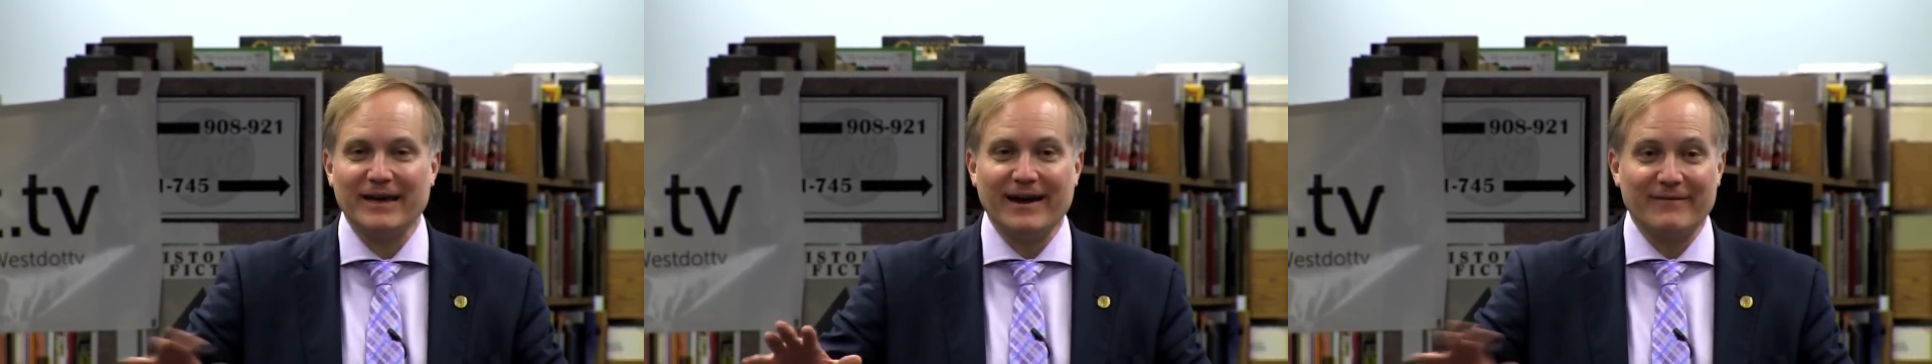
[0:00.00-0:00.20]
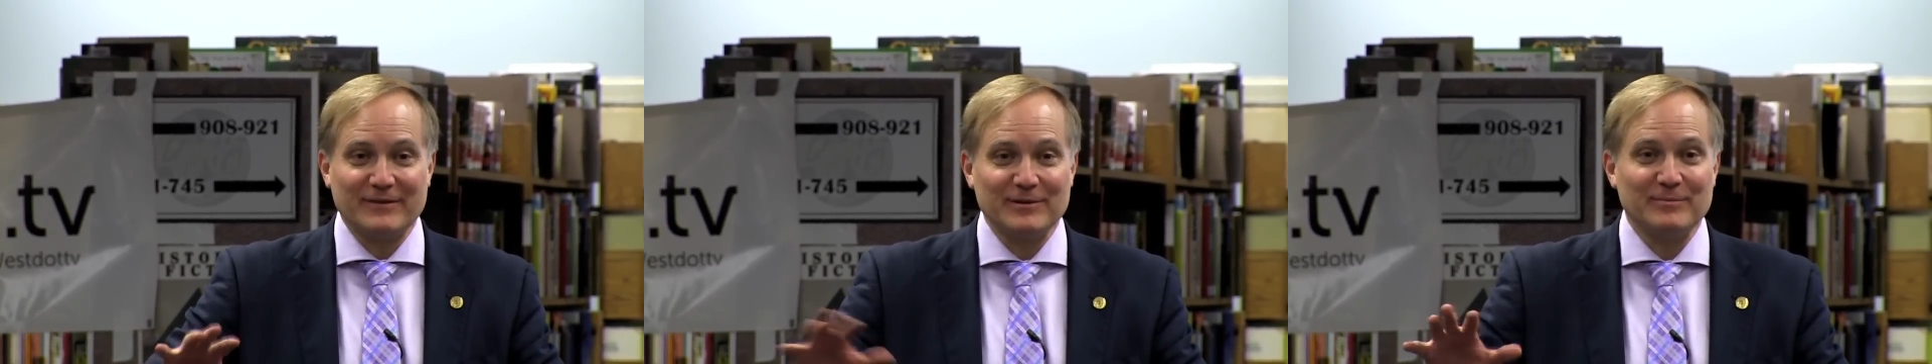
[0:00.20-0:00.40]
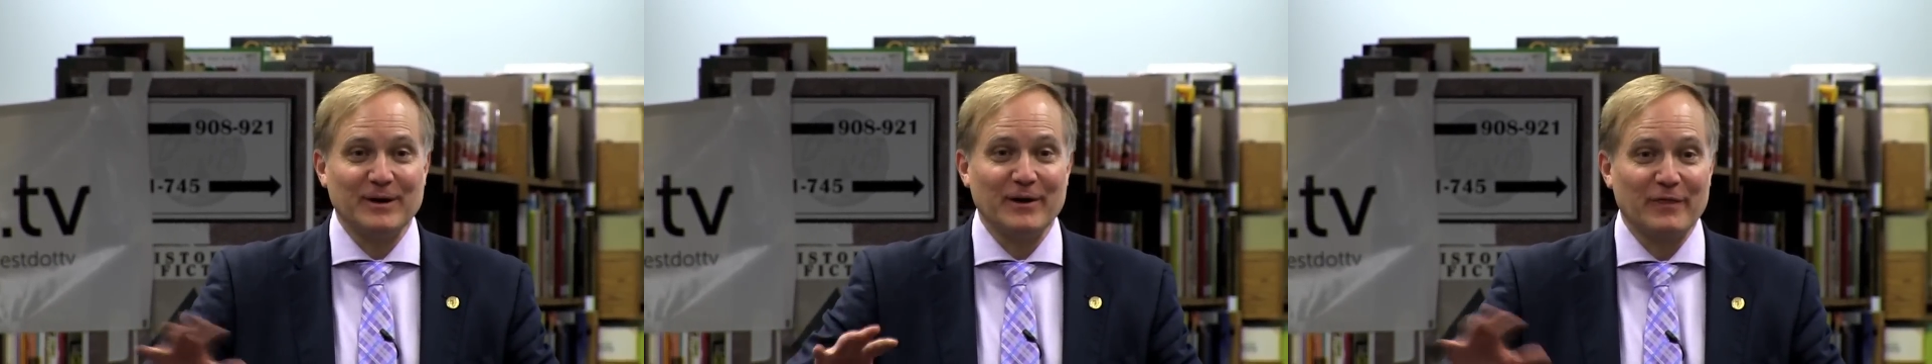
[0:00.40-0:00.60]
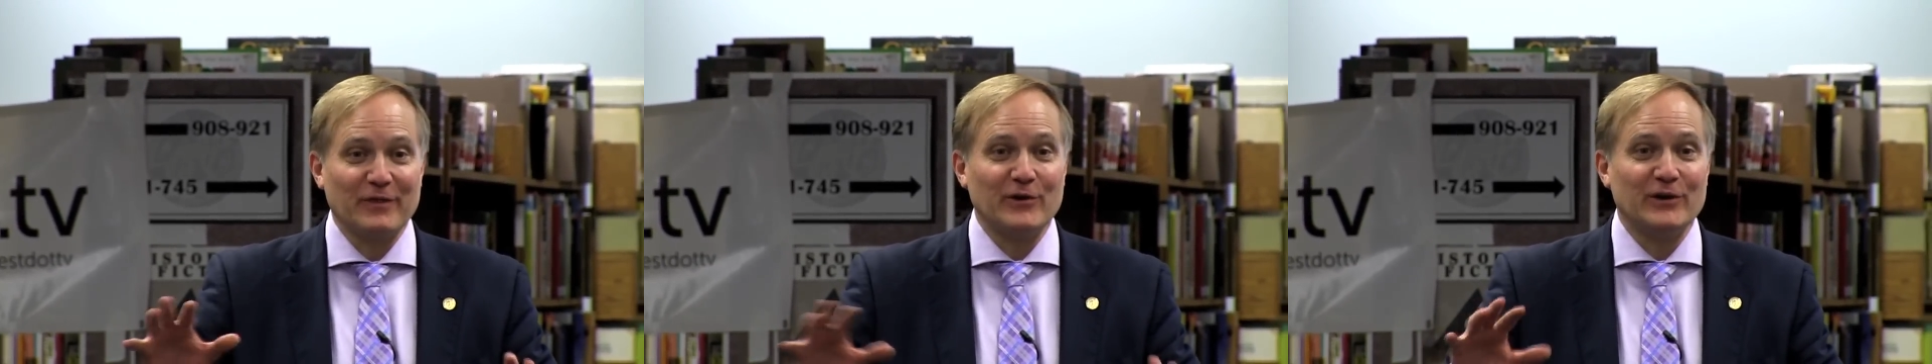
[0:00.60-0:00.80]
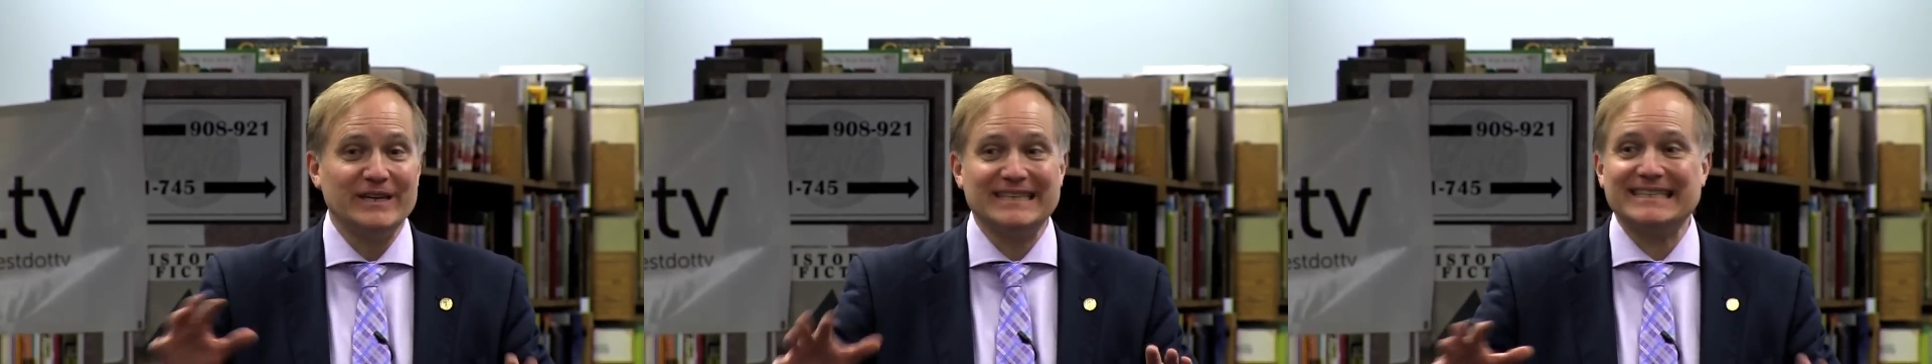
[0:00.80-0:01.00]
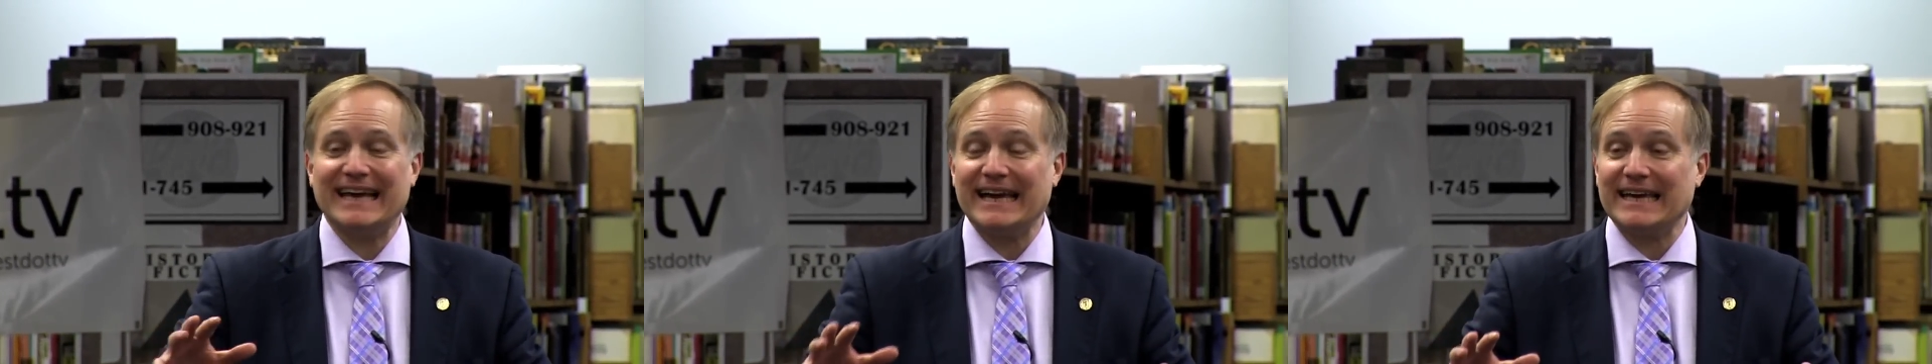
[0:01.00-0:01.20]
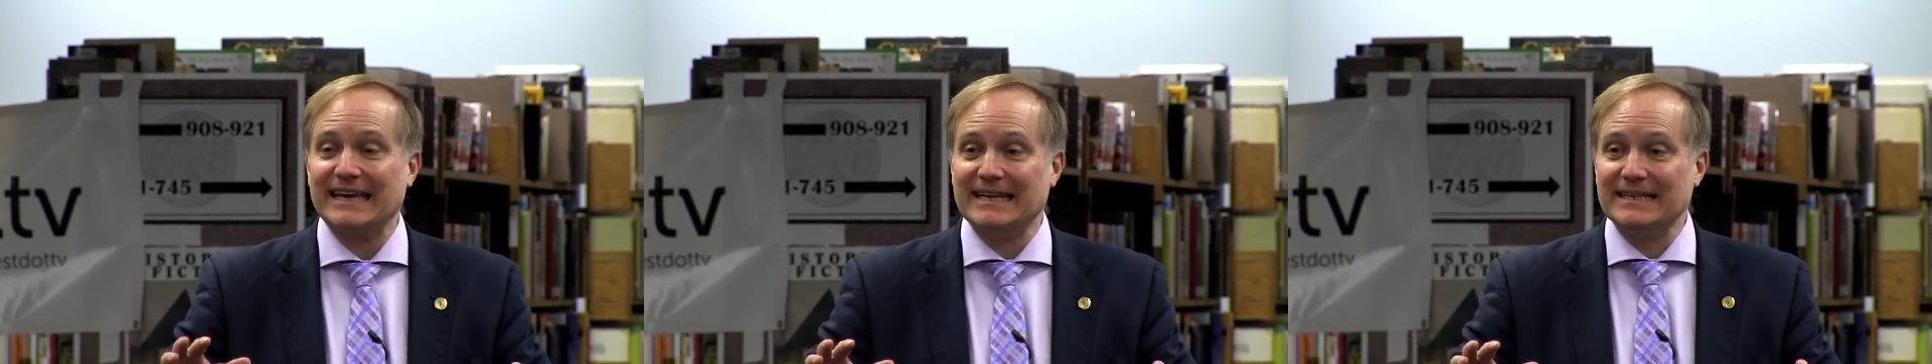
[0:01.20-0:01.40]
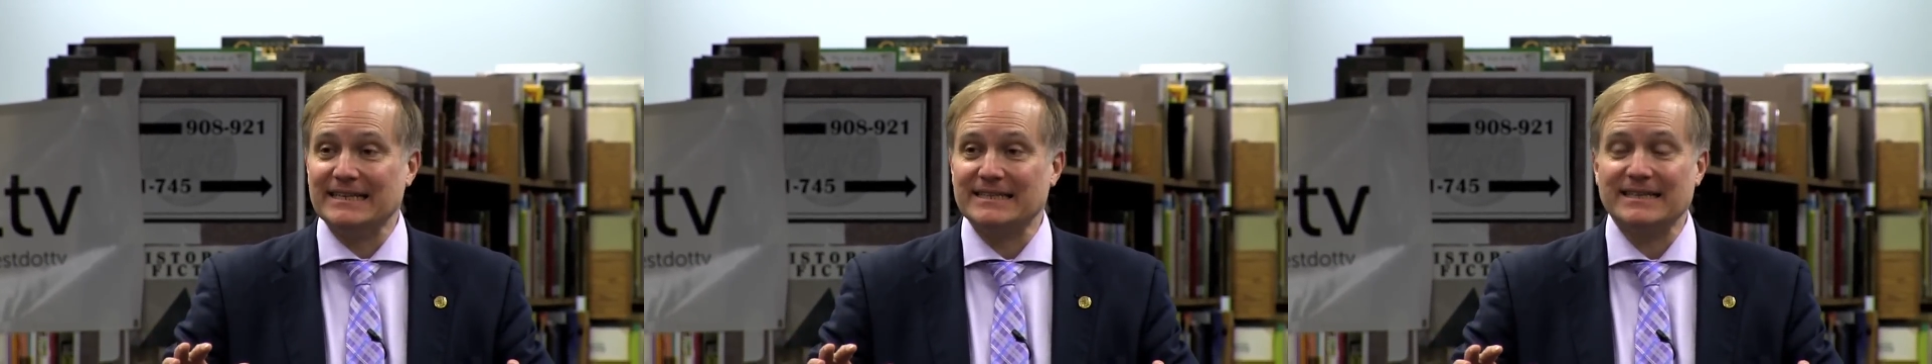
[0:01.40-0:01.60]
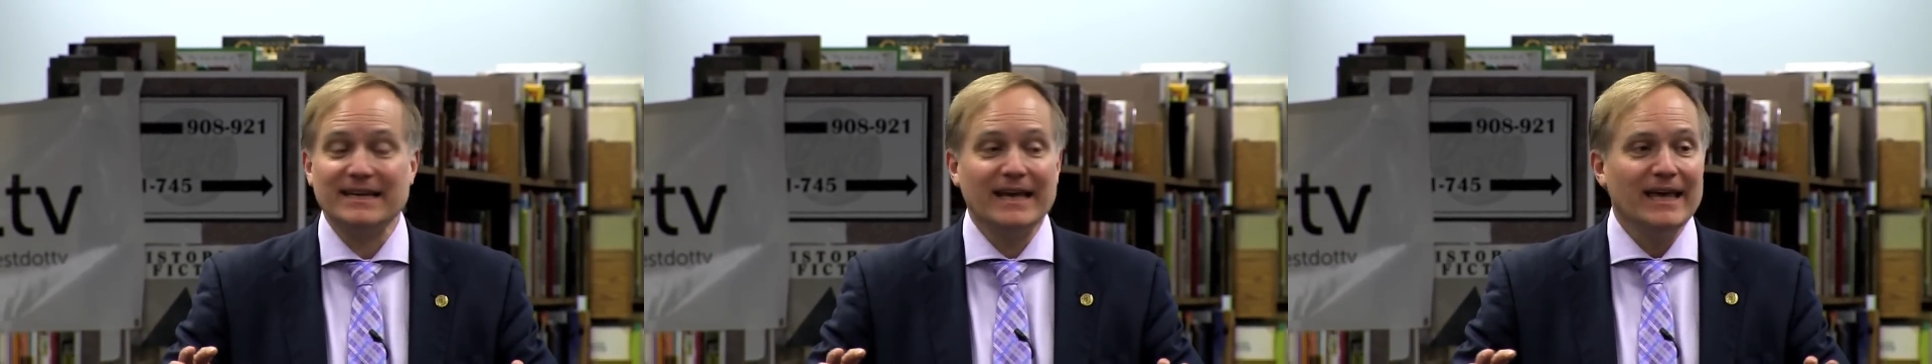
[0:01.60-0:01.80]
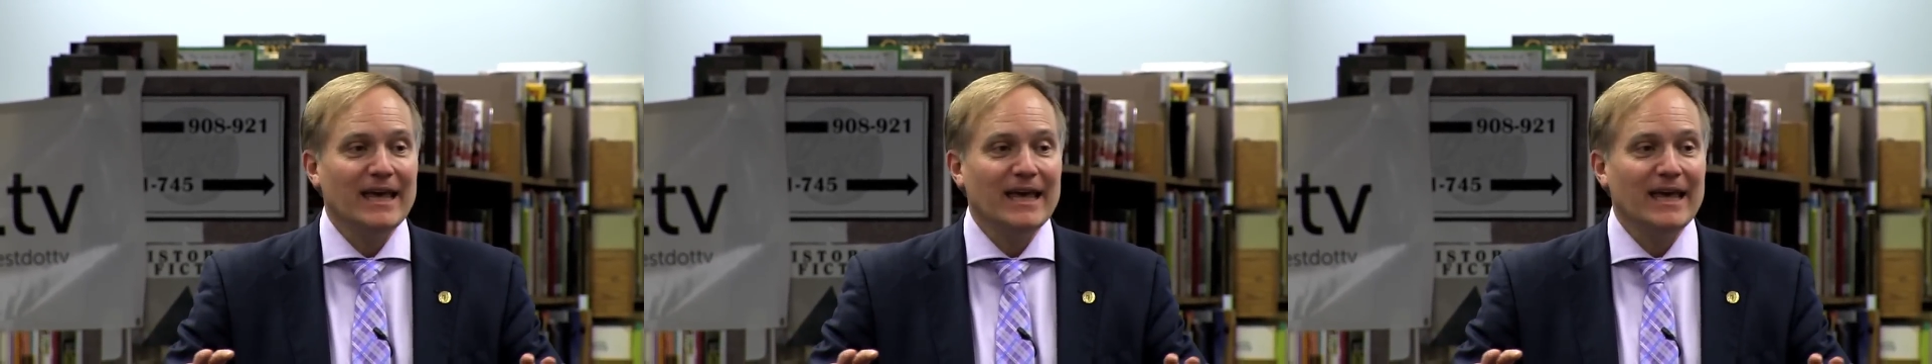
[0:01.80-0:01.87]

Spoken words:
after about 30 seconds.